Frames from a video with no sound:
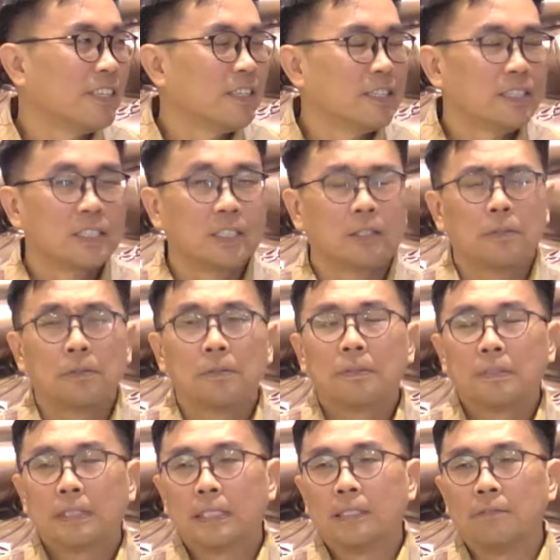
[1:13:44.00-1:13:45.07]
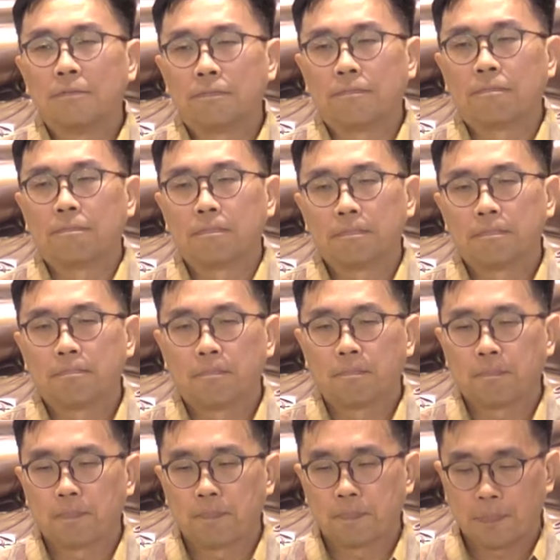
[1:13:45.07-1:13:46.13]
So if
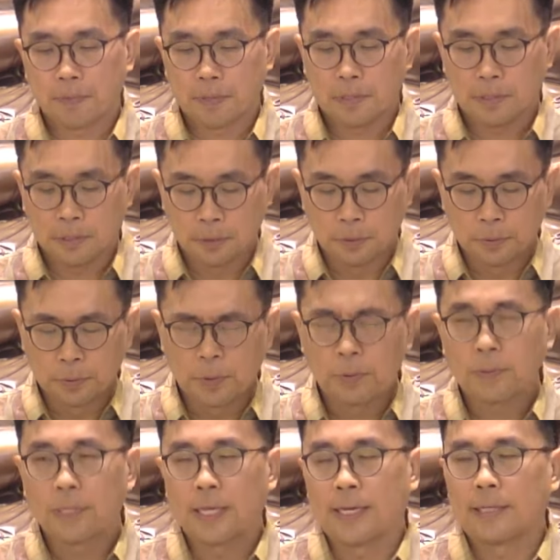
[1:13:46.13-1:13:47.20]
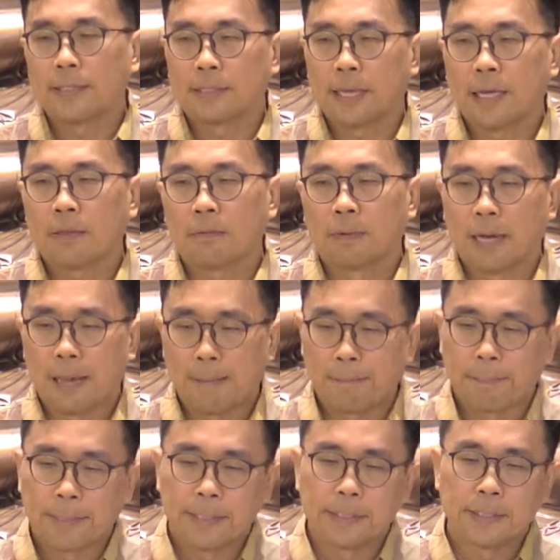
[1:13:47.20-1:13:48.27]
you know that death will
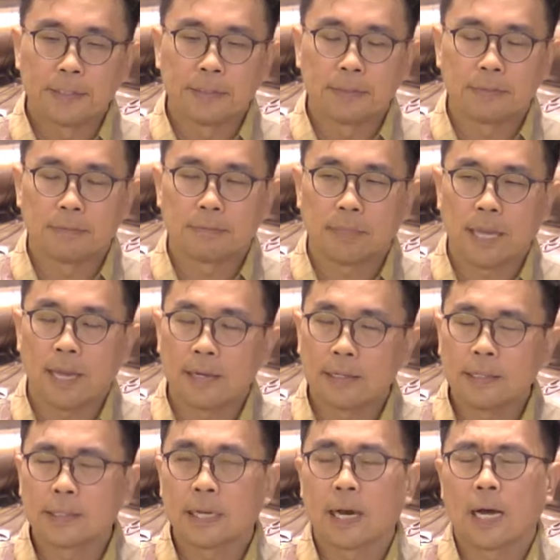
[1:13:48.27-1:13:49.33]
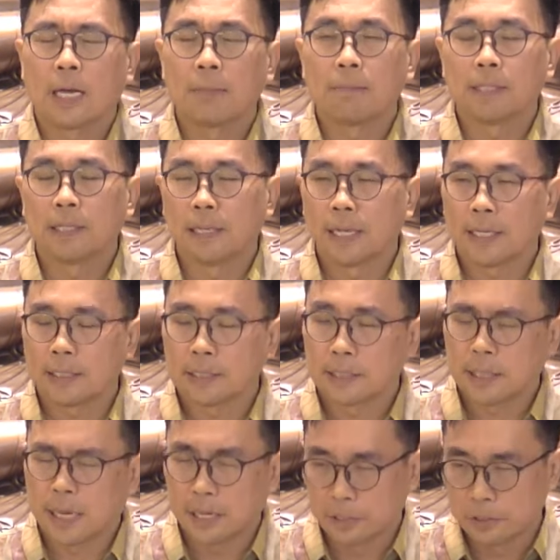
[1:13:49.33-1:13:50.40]
happen any time in the
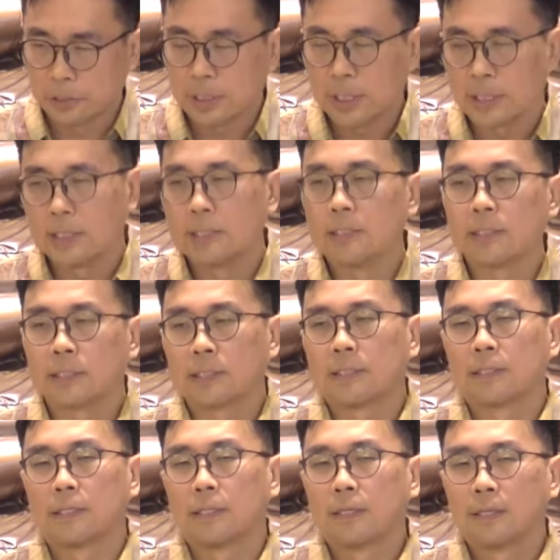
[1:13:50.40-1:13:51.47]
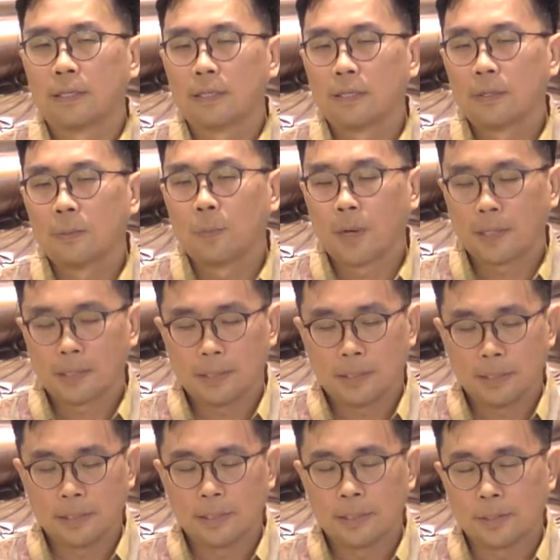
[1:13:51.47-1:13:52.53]
next 100 years, what
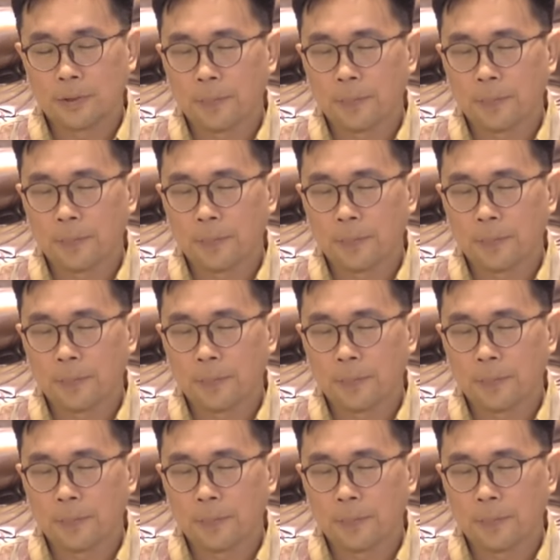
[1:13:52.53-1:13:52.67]
is your